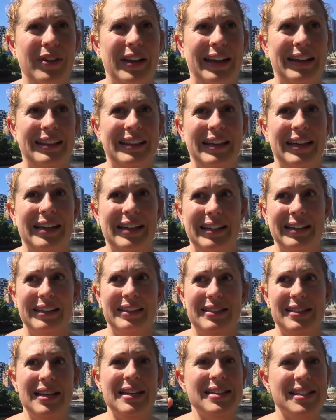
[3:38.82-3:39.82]
in the
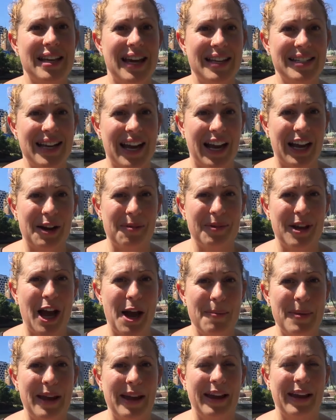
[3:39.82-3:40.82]
sunset time
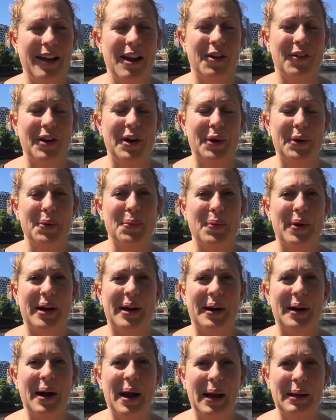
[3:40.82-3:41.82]
coming around
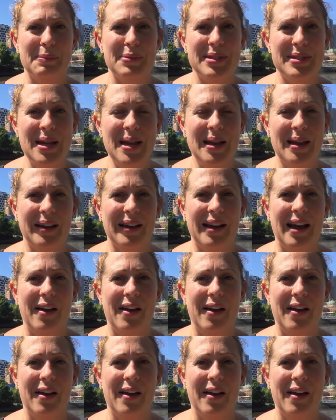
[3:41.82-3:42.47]
where I'm staying.